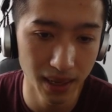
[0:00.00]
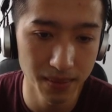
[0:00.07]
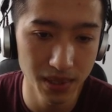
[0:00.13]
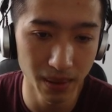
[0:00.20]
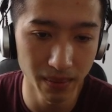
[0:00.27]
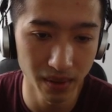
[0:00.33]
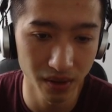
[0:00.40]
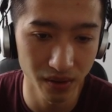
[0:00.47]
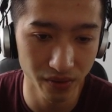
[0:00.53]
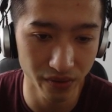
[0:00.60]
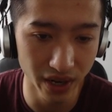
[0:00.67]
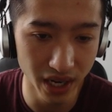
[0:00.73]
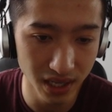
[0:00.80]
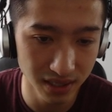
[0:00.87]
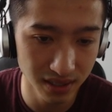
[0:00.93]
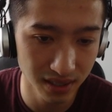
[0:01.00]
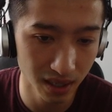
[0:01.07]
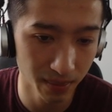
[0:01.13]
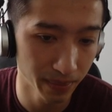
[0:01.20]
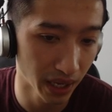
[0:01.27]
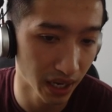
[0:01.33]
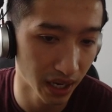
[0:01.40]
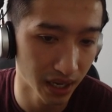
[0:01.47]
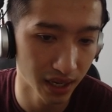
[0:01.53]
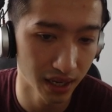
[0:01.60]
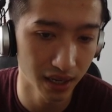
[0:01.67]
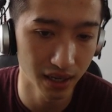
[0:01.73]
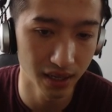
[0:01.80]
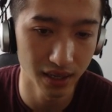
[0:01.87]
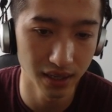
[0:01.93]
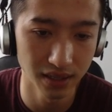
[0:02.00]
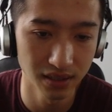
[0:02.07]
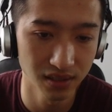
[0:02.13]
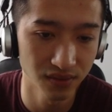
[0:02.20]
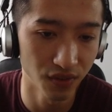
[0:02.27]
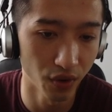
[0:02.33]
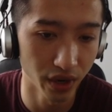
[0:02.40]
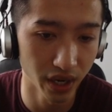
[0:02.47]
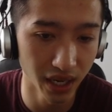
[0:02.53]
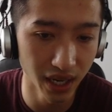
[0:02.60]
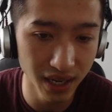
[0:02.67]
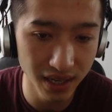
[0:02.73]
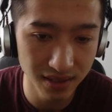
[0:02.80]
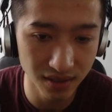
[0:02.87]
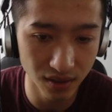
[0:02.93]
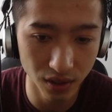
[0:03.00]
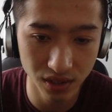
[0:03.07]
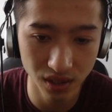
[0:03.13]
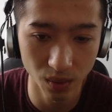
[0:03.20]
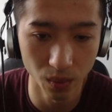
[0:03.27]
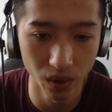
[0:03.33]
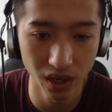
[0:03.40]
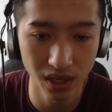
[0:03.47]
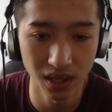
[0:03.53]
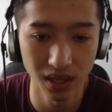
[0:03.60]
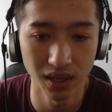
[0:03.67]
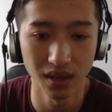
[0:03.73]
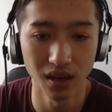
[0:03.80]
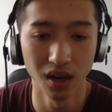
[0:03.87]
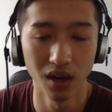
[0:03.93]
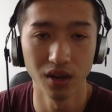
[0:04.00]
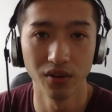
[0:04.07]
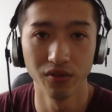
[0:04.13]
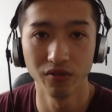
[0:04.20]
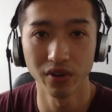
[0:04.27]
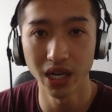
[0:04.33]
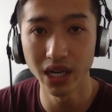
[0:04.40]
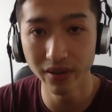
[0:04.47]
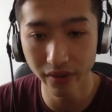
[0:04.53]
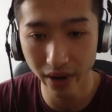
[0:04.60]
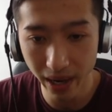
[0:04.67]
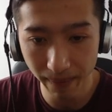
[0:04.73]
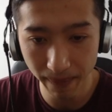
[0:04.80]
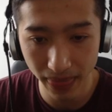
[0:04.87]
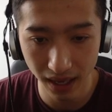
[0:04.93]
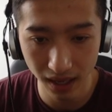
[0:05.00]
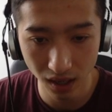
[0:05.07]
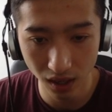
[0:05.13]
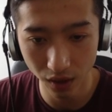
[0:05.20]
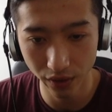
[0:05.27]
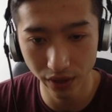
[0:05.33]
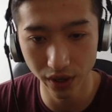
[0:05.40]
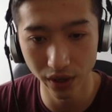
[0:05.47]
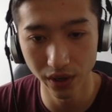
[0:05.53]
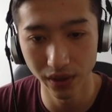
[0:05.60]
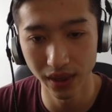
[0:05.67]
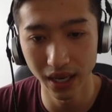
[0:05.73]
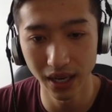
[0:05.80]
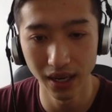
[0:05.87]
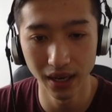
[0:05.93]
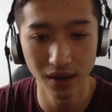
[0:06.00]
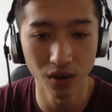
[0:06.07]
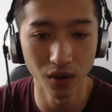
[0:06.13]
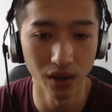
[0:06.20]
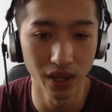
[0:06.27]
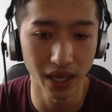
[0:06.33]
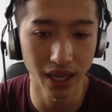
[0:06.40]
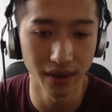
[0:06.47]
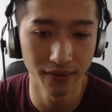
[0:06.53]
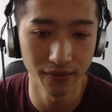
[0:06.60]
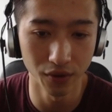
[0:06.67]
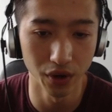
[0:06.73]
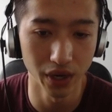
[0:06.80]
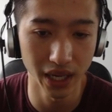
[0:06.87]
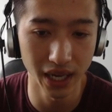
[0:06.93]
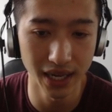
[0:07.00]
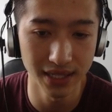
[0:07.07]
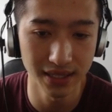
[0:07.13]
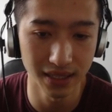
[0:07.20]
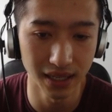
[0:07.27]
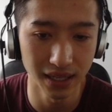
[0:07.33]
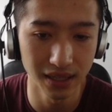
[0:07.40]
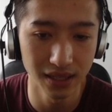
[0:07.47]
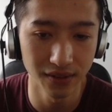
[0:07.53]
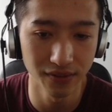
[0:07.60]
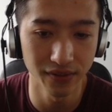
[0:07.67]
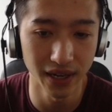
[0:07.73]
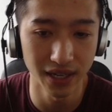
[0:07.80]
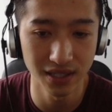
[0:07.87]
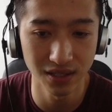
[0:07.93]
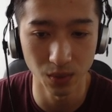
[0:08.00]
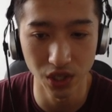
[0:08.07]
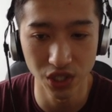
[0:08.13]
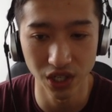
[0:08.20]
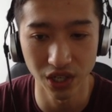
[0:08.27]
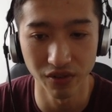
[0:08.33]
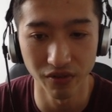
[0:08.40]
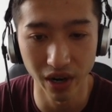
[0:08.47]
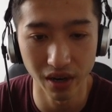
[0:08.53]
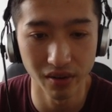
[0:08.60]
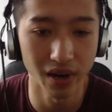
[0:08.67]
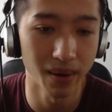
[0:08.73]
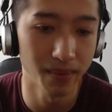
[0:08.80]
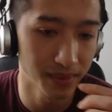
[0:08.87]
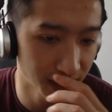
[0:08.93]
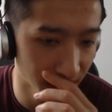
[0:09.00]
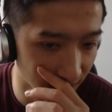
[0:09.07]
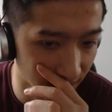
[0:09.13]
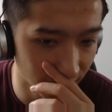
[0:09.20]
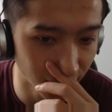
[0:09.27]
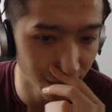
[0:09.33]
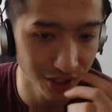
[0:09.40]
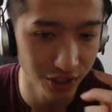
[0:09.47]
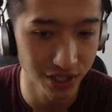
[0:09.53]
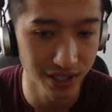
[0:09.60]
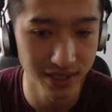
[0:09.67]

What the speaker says: Some of the threats, competitor is 4DS, also working on ReRam, although they are calling out 4DS interface switching ReRam technology.